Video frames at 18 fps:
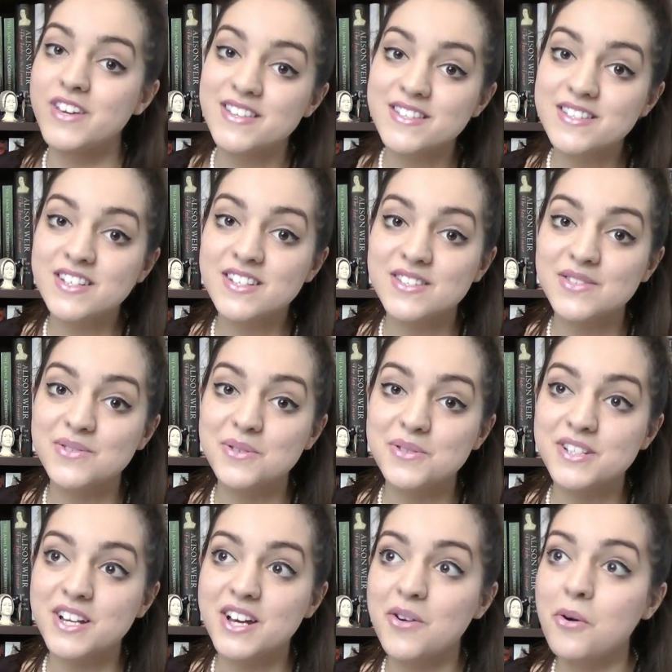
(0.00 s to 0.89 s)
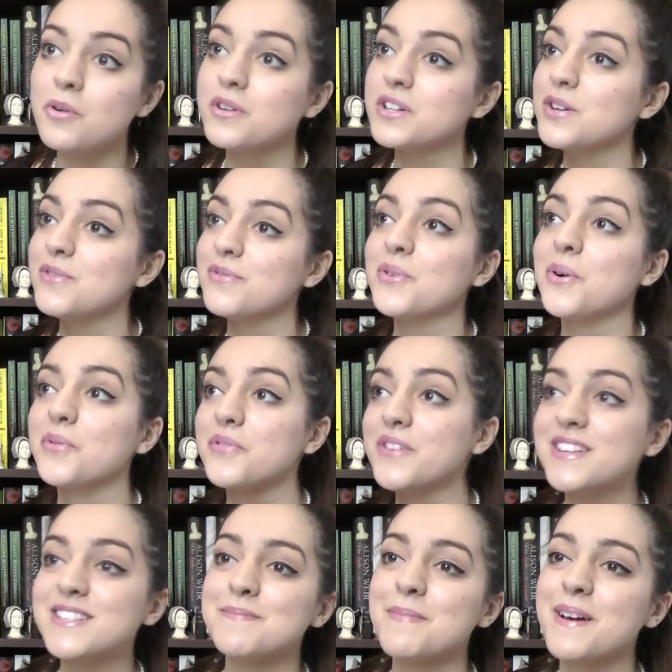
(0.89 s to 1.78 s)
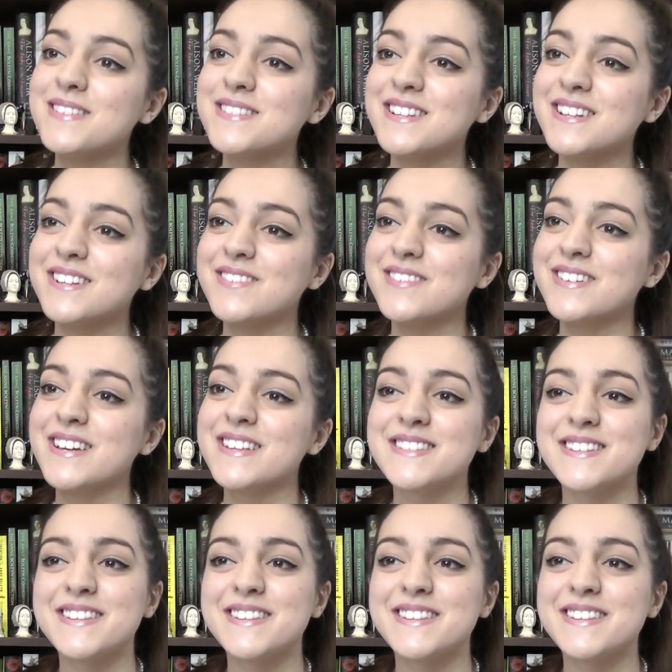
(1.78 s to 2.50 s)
this disorder or you've got this mental illness,